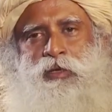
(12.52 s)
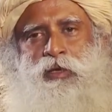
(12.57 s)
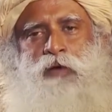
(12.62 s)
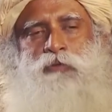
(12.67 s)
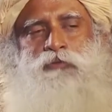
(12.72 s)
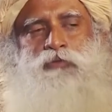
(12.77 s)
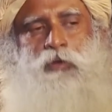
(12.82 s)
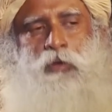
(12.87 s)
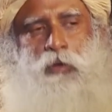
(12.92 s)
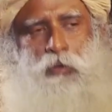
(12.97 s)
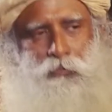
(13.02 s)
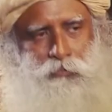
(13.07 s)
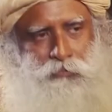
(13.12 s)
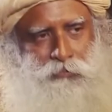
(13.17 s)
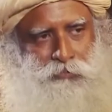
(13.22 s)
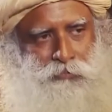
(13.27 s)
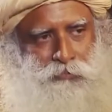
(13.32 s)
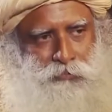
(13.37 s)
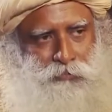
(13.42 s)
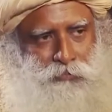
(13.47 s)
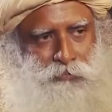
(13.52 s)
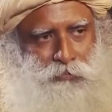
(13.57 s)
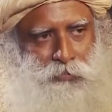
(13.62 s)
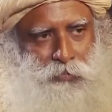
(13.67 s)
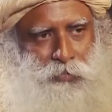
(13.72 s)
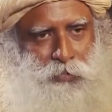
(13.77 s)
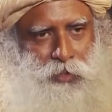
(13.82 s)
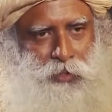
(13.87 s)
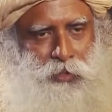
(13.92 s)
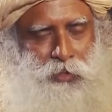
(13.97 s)
a form.
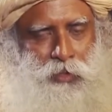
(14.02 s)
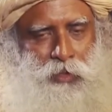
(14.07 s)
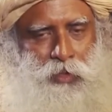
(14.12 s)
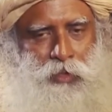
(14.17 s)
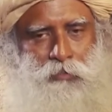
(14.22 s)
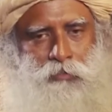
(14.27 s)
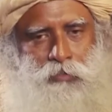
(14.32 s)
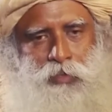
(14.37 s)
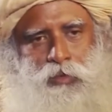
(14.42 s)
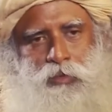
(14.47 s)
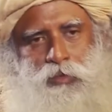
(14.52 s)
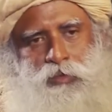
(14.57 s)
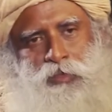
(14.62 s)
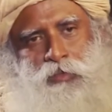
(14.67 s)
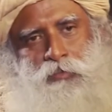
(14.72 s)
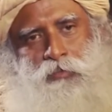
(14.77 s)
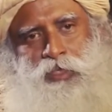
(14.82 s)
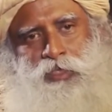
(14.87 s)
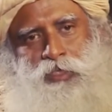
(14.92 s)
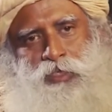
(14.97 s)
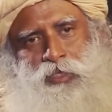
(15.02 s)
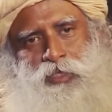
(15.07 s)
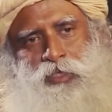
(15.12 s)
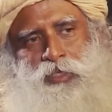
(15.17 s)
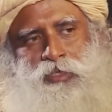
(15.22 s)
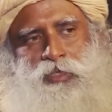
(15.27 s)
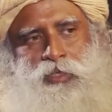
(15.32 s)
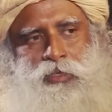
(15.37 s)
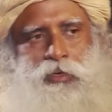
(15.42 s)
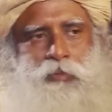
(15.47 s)
Because a machine
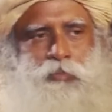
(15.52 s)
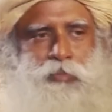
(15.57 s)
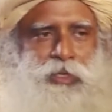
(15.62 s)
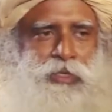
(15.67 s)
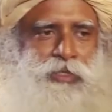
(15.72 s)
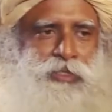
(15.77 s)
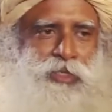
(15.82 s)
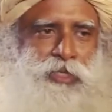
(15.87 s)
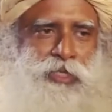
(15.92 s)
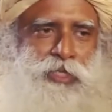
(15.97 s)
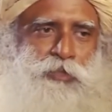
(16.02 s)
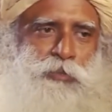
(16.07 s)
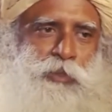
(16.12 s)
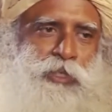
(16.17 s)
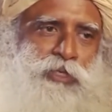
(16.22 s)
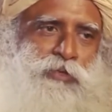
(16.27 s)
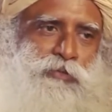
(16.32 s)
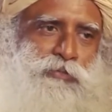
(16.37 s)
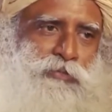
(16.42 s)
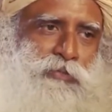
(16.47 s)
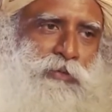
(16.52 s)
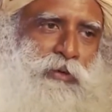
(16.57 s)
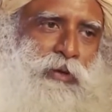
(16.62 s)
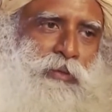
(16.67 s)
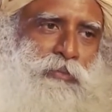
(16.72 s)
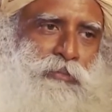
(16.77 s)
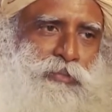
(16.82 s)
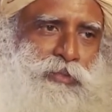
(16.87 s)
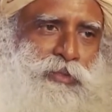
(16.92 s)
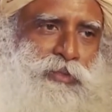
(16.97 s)
is a complex arrangement of
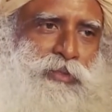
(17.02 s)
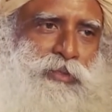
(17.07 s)
forms,